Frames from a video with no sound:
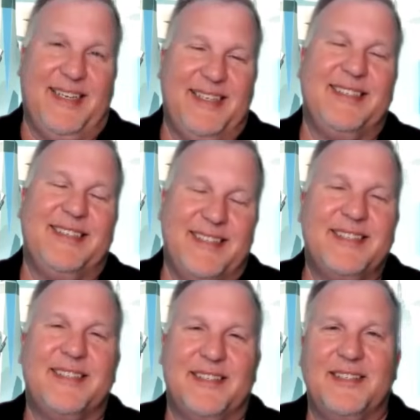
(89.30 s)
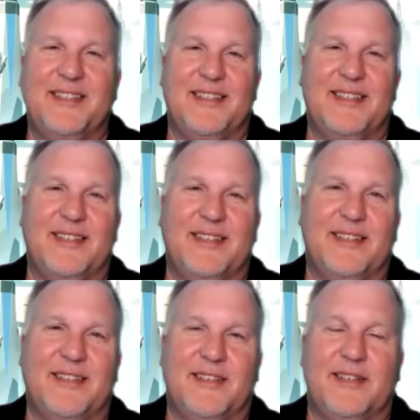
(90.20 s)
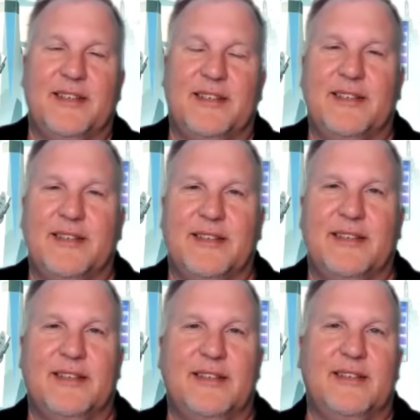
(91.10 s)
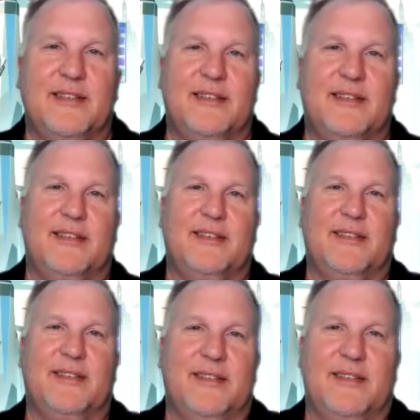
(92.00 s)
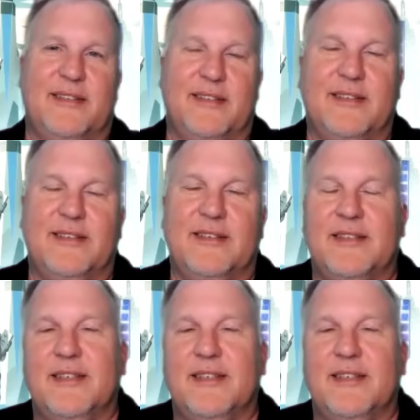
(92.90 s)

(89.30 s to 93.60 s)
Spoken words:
No words are spoken by the person on screen.